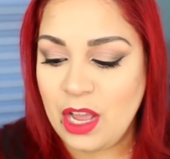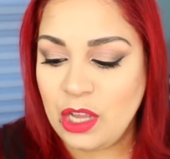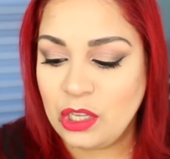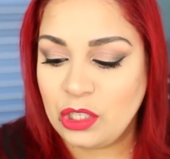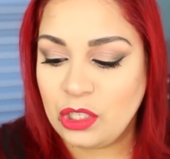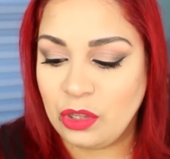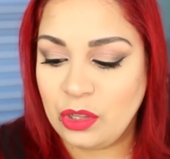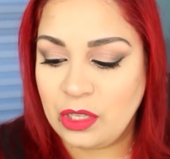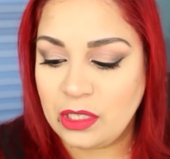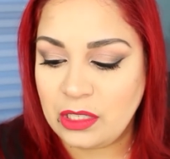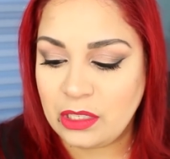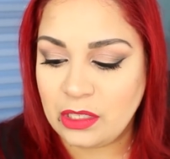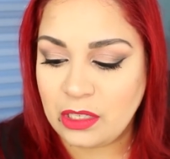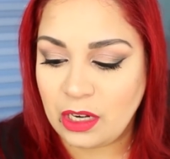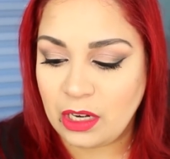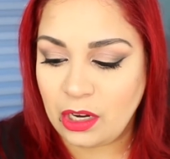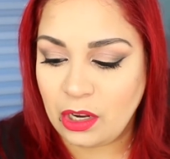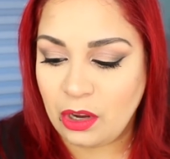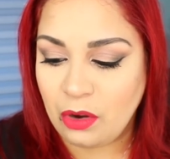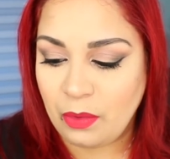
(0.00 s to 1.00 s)
So this is
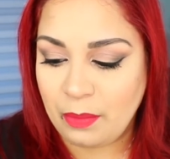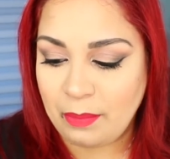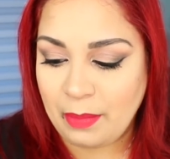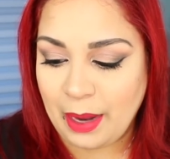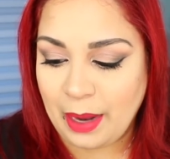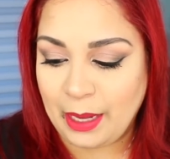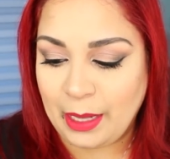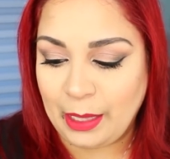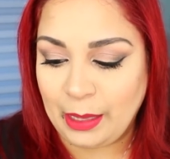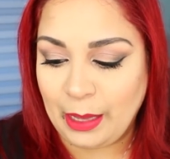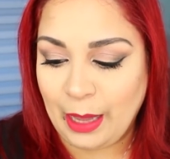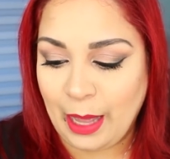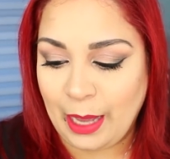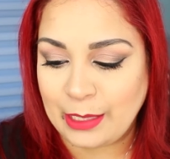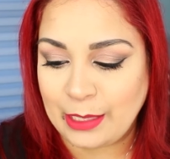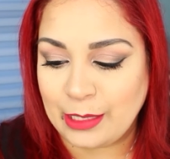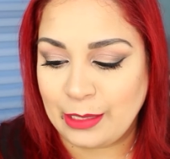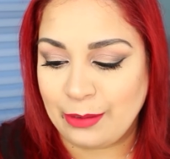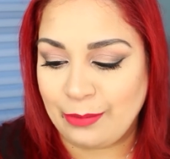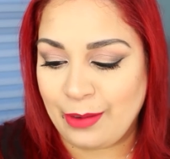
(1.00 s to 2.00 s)
gonna go in my
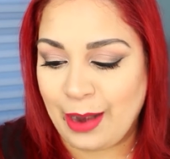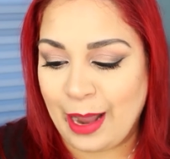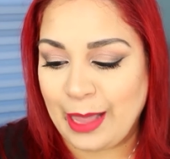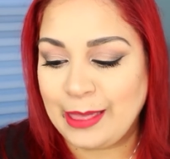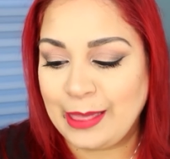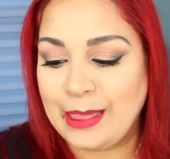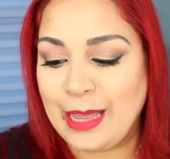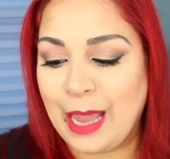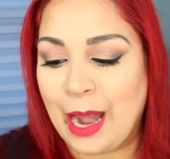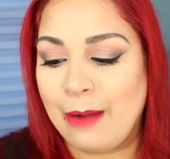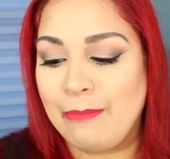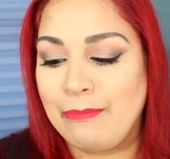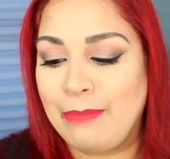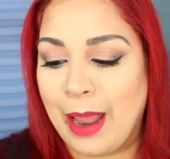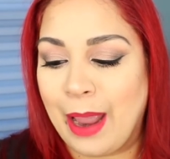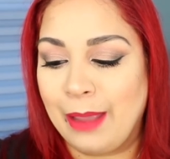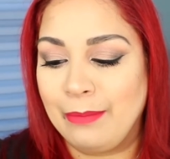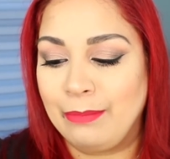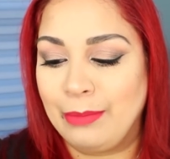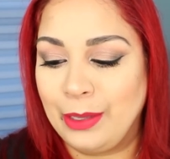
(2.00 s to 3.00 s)
collection right there,
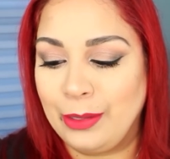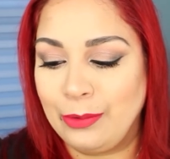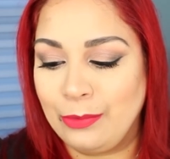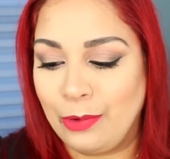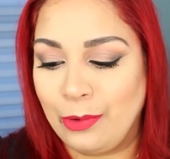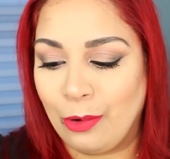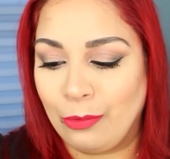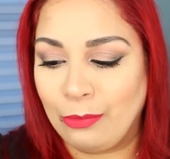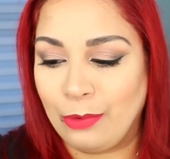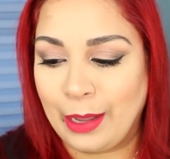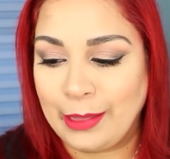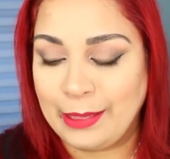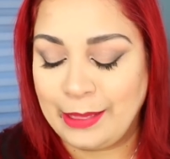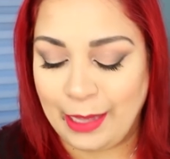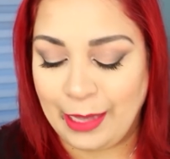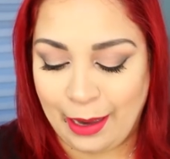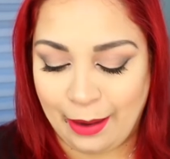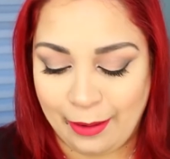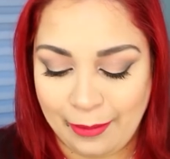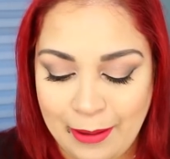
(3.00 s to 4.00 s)
baby. You go right
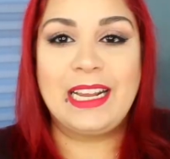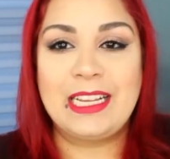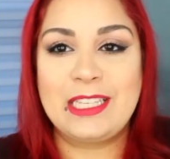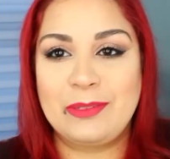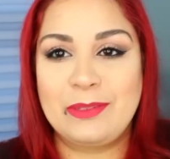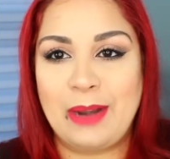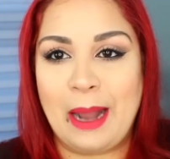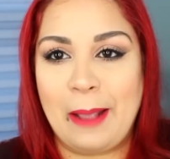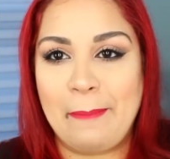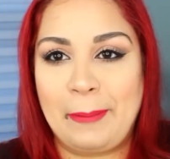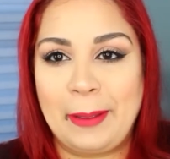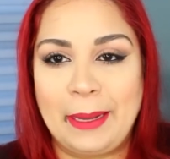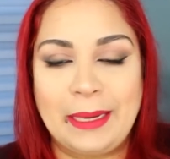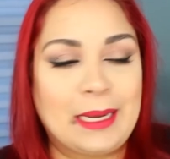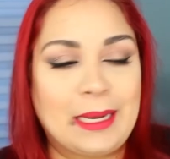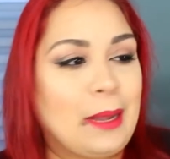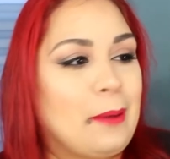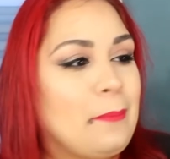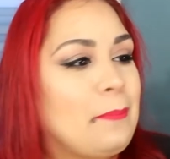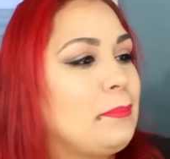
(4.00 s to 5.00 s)
there. Next one I
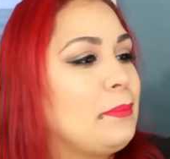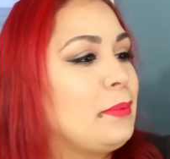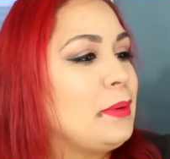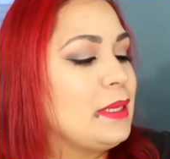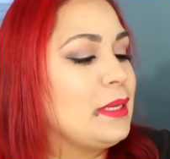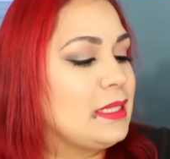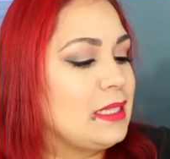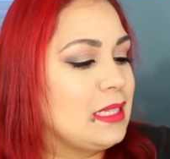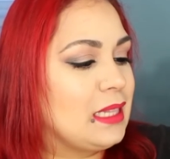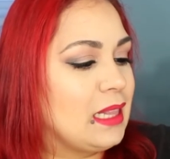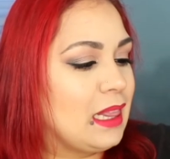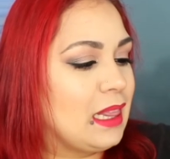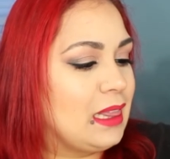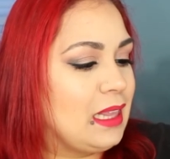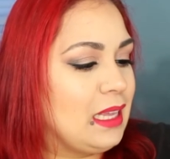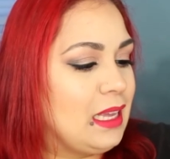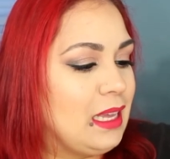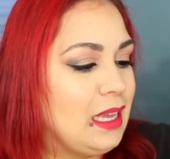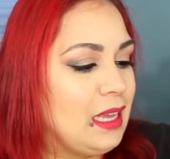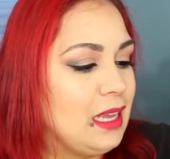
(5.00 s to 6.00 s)
picked up was
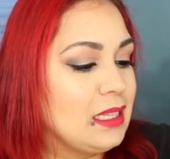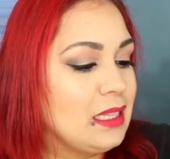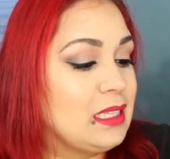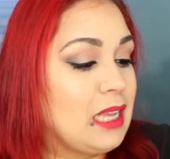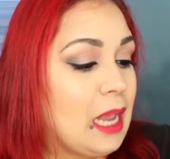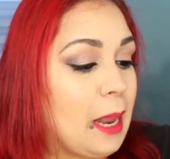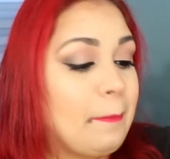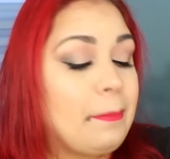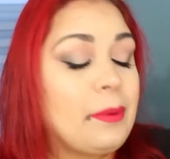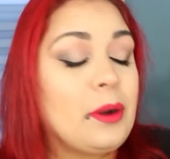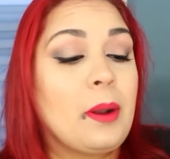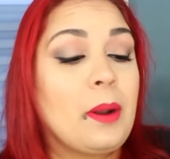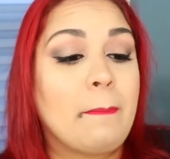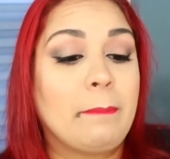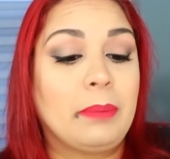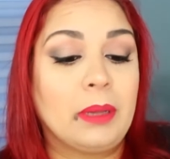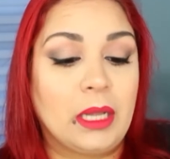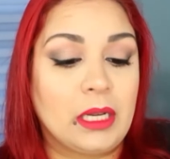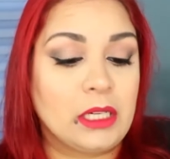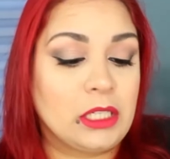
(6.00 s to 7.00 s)
the tapered
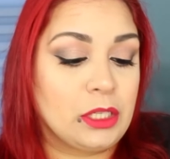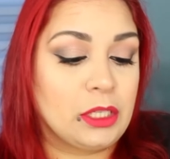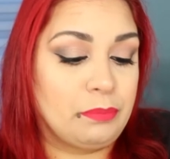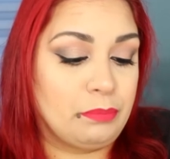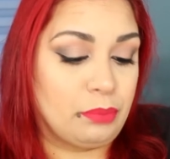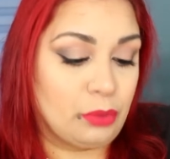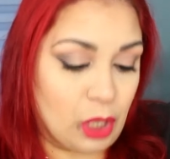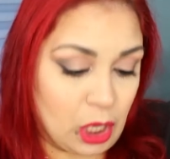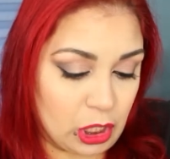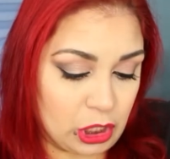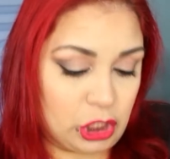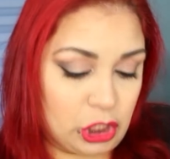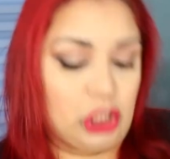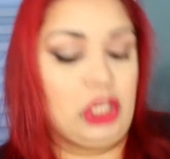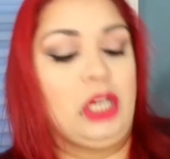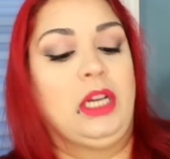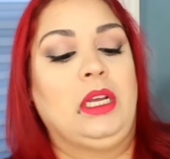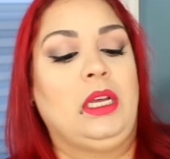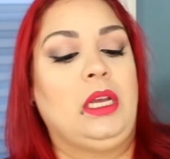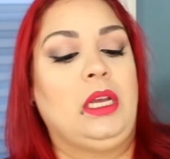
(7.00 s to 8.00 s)
blush brush.